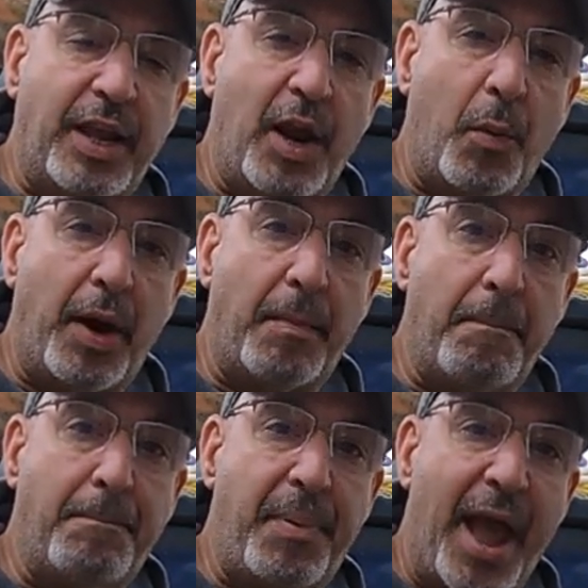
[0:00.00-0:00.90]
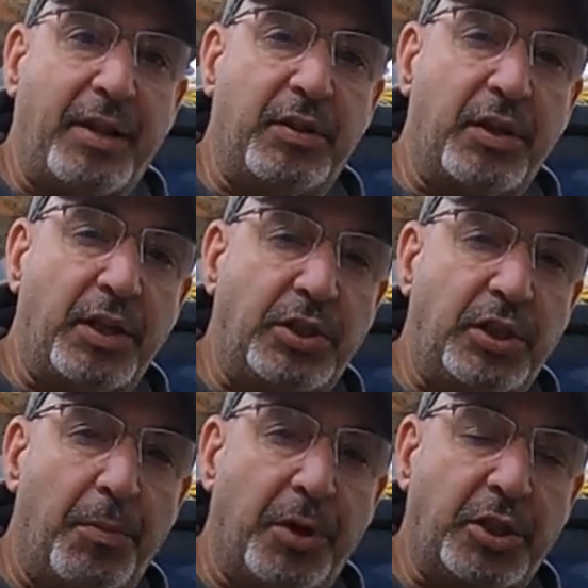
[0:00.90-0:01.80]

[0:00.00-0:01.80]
Then I went back to the Concealment